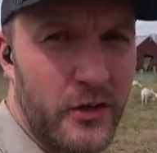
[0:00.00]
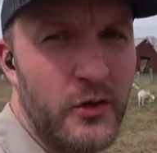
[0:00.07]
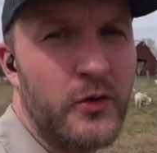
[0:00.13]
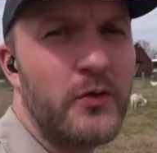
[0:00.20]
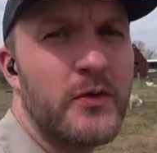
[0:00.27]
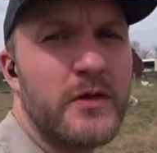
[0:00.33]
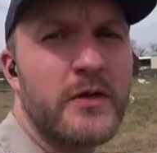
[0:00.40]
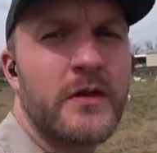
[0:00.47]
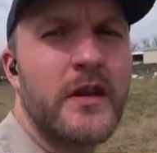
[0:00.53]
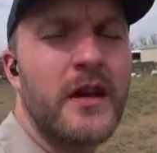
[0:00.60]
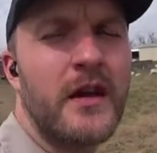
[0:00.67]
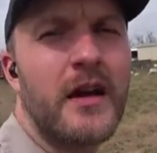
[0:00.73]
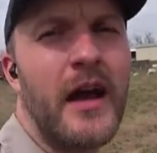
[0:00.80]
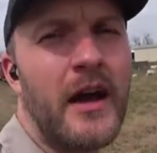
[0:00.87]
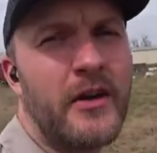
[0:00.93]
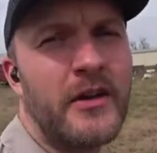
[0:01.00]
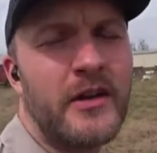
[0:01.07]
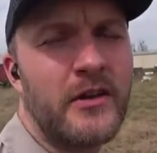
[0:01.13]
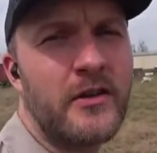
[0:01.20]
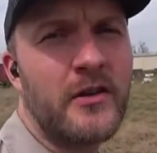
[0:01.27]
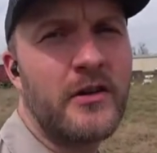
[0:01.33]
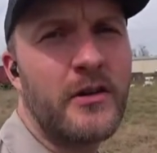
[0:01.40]
ewes out
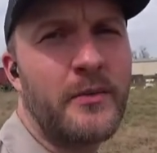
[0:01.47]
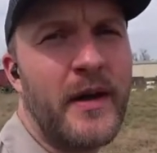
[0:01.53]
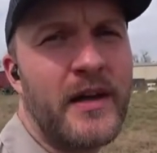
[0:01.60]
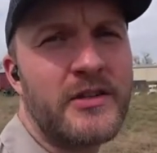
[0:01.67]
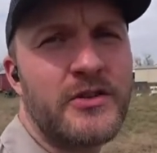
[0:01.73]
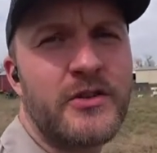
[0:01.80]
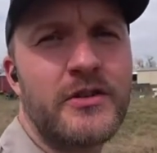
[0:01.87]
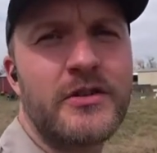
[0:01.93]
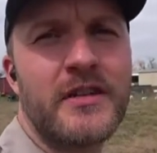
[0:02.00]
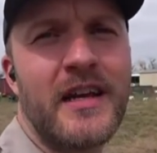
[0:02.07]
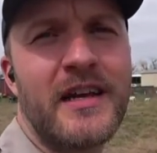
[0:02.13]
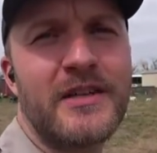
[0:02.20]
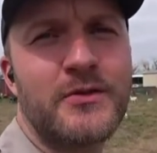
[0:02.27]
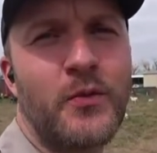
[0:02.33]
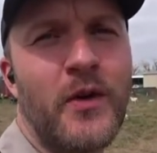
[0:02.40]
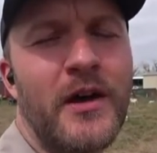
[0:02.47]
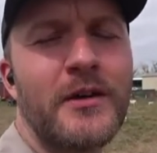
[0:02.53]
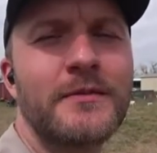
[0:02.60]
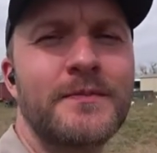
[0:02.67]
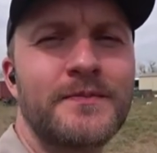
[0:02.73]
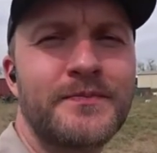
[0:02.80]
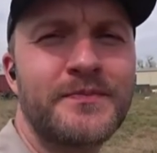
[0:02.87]
here on the pastures as
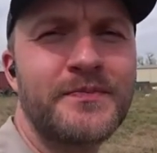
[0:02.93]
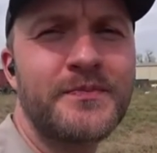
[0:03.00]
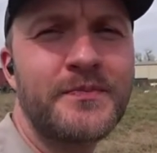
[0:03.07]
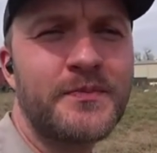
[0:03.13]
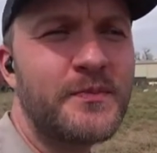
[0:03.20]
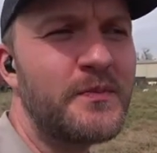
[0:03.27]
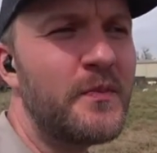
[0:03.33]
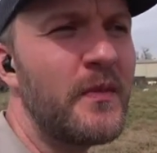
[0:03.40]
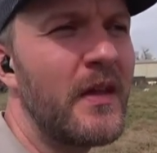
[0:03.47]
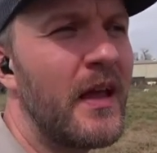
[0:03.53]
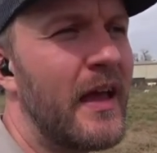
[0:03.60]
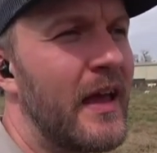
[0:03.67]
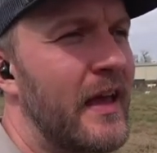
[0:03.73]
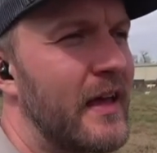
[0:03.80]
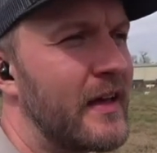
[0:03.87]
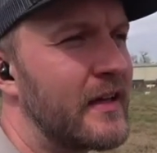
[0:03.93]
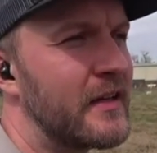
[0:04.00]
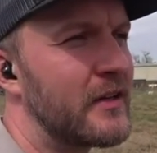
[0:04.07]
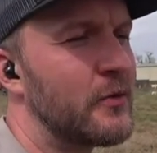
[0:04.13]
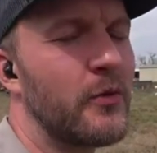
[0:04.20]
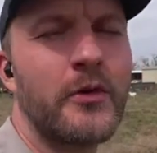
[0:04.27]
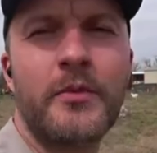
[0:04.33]
well.
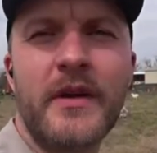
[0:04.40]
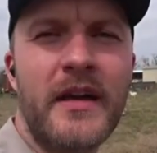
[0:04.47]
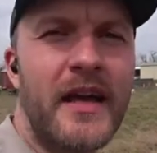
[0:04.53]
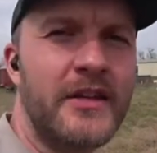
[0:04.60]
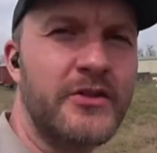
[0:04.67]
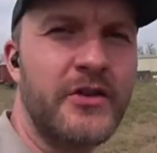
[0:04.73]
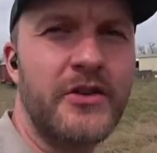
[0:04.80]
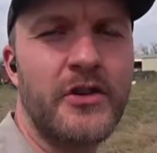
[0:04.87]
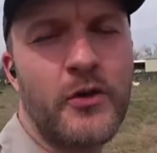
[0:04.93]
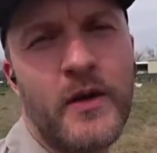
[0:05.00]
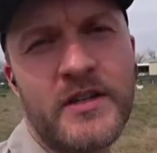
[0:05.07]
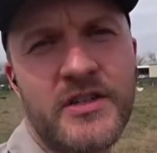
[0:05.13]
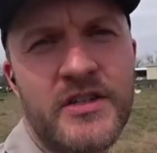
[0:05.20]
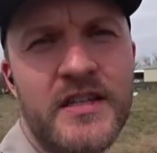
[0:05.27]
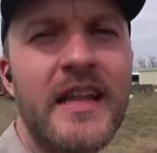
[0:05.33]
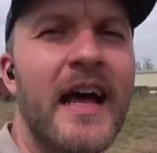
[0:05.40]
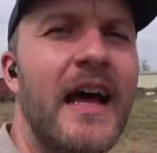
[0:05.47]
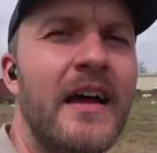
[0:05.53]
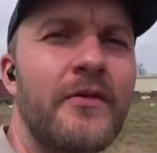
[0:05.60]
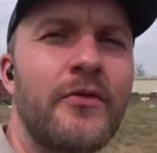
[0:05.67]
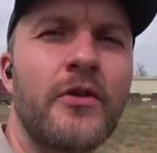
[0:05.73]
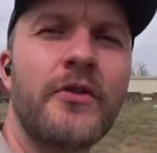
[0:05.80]
And we'll be answering your questions
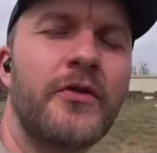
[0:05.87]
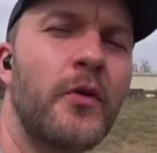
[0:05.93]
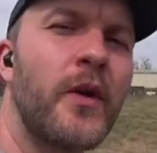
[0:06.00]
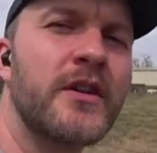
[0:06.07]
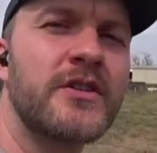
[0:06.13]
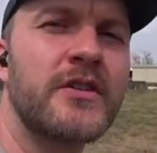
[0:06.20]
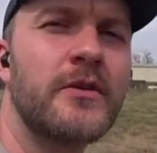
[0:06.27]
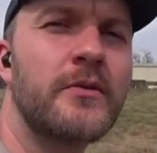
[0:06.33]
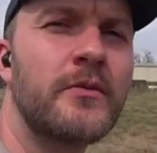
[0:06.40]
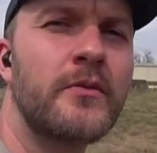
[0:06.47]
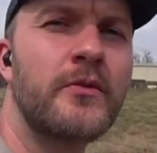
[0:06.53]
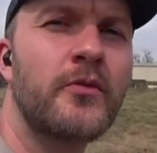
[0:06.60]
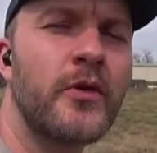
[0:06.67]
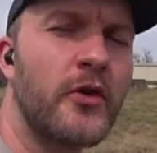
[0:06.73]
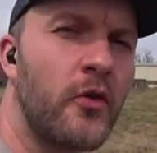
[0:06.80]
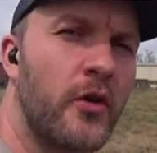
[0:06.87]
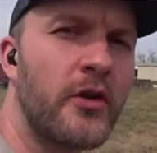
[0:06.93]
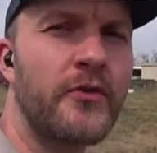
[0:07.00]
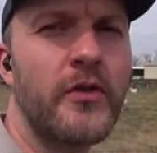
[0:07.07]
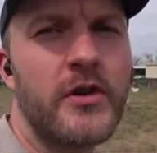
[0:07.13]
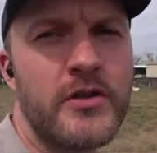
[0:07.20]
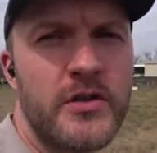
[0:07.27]
live, or if you're watching the recorded
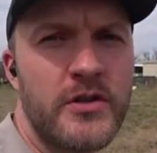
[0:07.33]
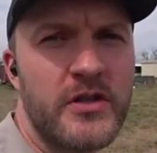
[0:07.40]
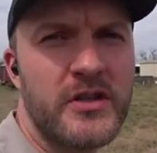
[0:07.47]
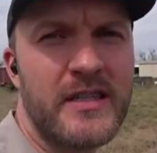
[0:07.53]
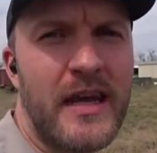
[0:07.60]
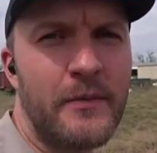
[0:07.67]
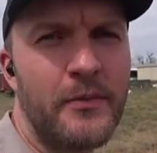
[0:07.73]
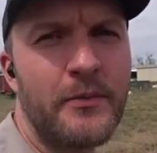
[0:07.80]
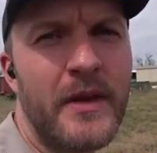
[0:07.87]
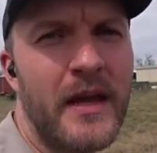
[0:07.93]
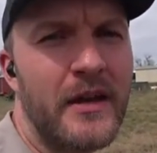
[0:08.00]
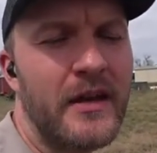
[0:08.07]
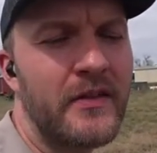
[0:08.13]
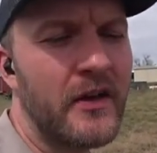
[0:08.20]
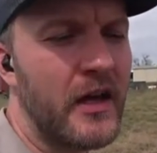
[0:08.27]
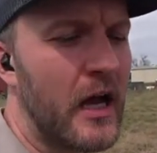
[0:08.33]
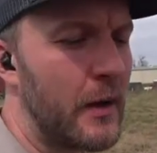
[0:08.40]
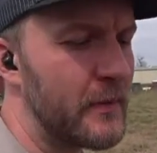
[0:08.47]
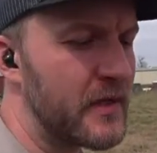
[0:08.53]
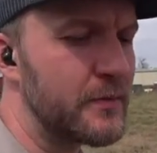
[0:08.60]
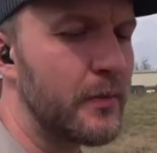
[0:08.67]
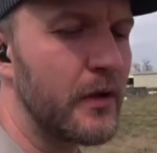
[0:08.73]
version, just type them down in the
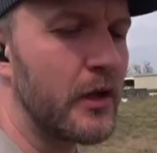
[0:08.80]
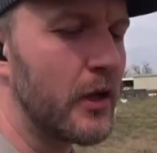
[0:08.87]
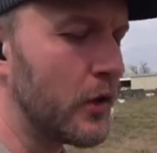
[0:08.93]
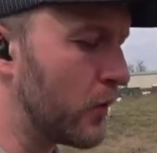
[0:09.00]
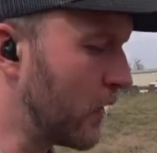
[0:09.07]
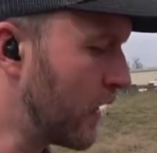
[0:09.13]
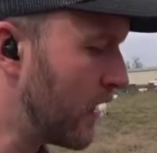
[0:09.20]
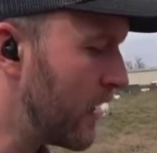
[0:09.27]
comments below.